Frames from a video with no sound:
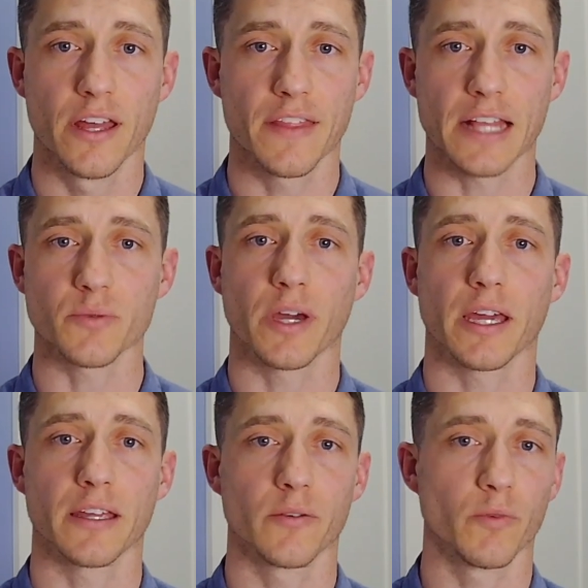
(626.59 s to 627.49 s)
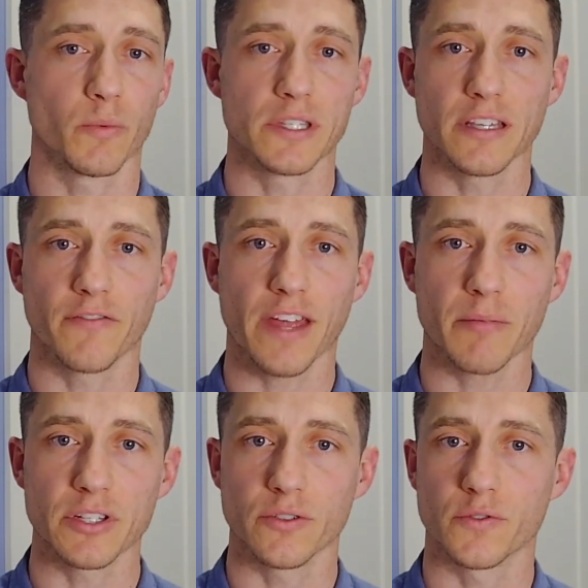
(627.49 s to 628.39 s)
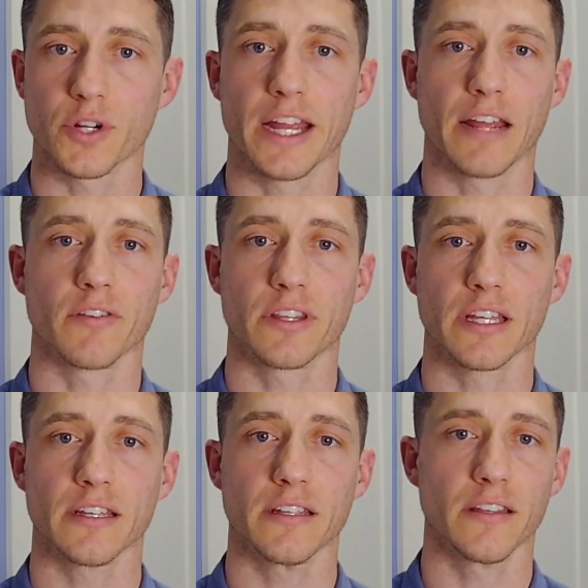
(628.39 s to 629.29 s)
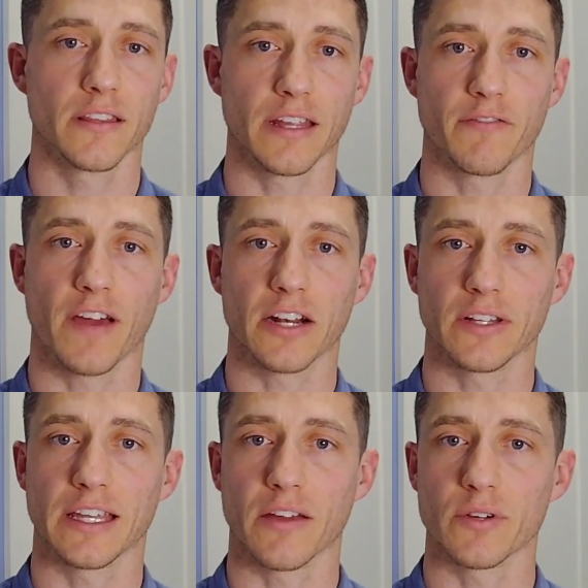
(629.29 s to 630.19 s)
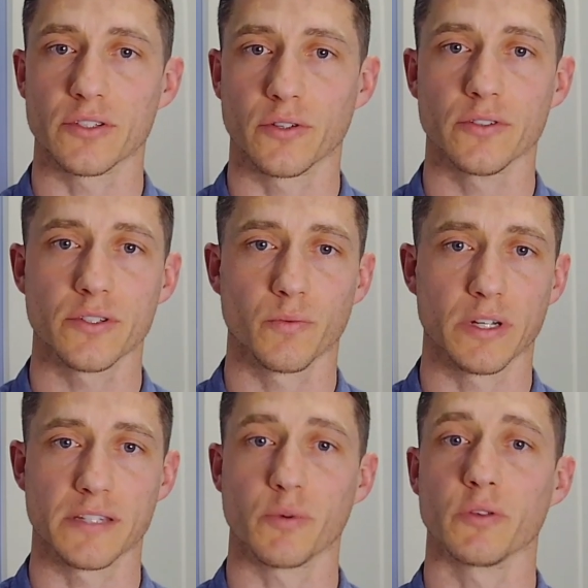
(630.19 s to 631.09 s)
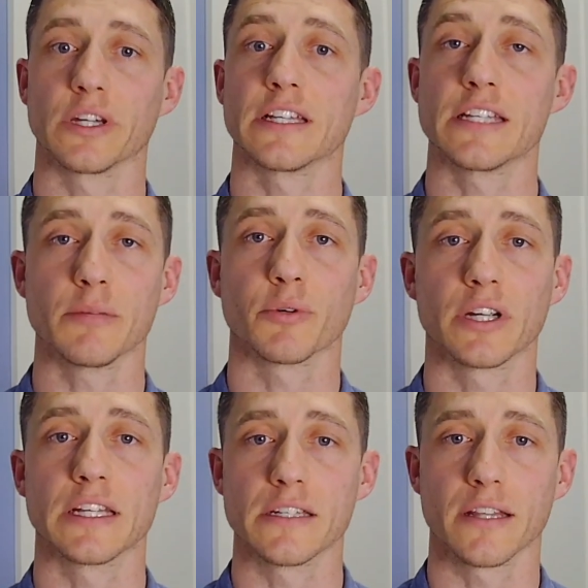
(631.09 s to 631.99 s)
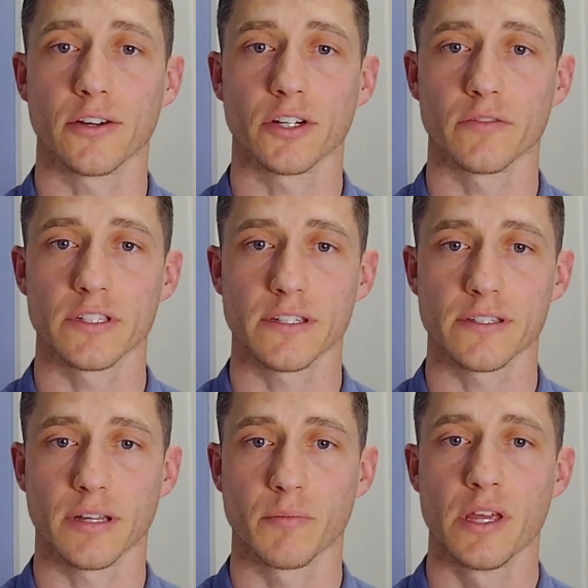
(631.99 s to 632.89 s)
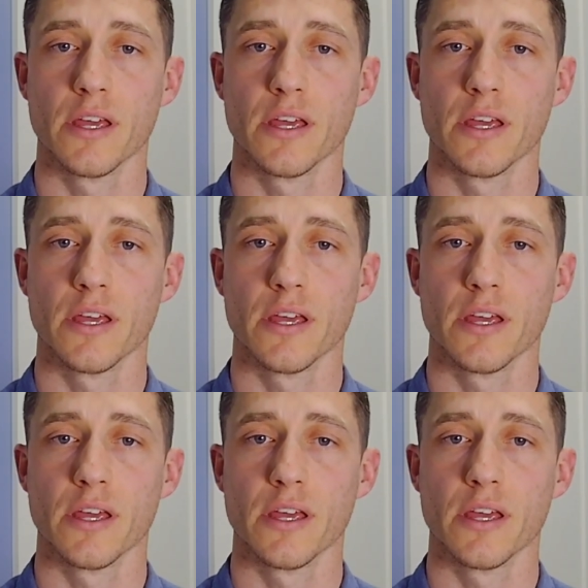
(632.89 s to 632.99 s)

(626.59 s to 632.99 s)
That's why when we see families who've tried everything, they finally get results once we look deeper into their nervous system.